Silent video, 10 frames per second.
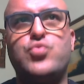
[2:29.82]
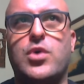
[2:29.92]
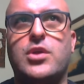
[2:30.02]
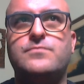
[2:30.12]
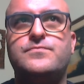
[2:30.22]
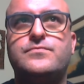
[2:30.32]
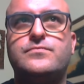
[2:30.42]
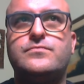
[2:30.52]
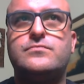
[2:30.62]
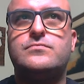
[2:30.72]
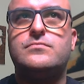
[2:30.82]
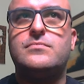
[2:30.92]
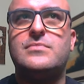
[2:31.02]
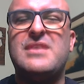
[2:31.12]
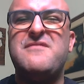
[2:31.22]
one,
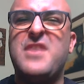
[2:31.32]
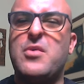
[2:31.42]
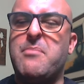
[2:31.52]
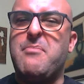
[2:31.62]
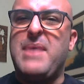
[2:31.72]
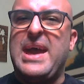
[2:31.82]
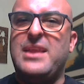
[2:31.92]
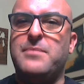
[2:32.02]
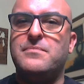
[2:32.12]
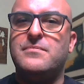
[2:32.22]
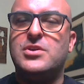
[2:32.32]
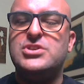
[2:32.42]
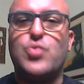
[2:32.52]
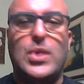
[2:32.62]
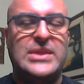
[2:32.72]
very bad,
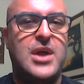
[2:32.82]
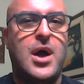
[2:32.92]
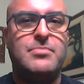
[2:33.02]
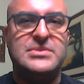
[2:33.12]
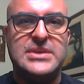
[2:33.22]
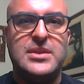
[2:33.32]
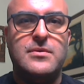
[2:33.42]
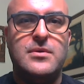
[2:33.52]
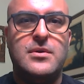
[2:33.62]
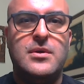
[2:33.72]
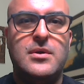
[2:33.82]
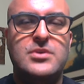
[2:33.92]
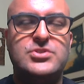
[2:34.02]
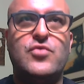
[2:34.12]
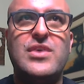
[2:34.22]
is quite the opposite.
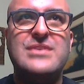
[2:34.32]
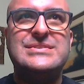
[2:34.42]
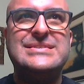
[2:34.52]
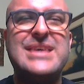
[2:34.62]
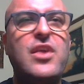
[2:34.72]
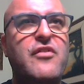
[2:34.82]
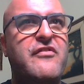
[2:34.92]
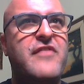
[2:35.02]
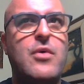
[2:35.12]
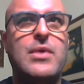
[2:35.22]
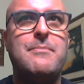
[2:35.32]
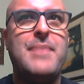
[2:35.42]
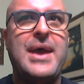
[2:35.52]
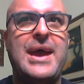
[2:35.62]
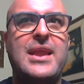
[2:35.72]
So instead of very
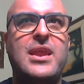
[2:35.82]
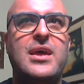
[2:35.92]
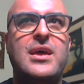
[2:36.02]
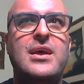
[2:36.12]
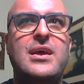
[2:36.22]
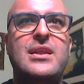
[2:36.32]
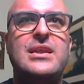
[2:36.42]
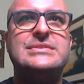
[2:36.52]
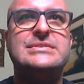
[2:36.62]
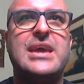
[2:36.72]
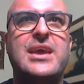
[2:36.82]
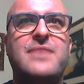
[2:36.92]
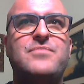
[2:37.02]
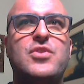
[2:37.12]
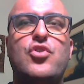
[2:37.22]
bad, let's say
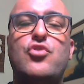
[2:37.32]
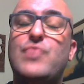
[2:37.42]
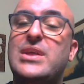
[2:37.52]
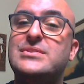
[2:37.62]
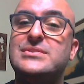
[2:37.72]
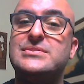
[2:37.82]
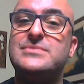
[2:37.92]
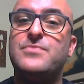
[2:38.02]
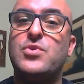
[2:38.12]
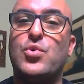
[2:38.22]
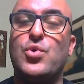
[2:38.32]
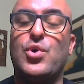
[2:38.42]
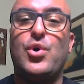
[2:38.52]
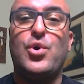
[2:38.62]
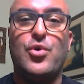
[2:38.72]
horrendous or
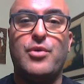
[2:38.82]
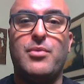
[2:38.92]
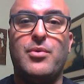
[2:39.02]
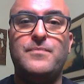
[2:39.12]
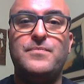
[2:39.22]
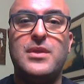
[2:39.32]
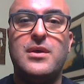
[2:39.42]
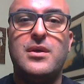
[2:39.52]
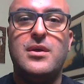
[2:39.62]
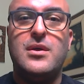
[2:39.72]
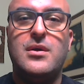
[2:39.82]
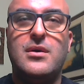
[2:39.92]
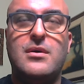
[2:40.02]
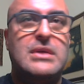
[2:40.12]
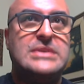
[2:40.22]
horrible.
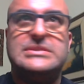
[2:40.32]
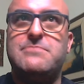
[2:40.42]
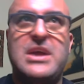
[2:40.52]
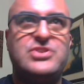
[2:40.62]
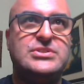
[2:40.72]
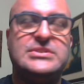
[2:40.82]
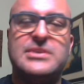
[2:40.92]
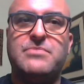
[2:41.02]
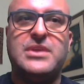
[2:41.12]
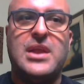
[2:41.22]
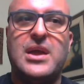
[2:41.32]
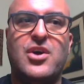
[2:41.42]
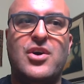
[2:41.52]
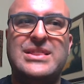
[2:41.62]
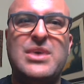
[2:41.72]
Let's imagine something like,
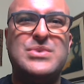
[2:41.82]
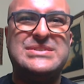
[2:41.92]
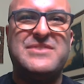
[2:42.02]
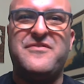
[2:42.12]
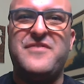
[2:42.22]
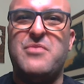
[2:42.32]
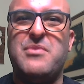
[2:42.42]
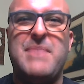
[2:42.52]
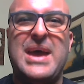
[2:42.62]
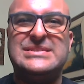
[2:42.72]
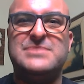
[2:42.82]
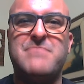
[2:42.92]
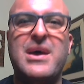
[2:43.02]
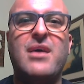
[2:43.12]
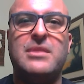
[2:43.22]
oh, there was a very bad
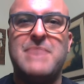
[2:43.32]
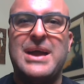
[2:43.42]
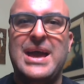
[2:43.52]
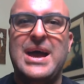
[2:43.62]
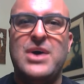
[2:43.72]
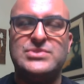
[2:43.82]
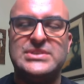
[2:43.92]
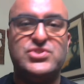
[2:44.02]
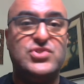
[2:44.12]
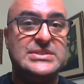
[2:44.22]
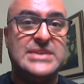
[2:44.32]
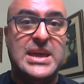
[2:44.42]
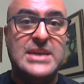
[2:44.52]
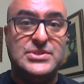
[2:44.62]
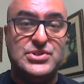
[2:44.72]
smell in my house as soon as I
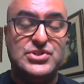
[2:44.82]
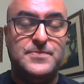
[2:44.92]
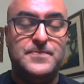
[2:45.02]
entered.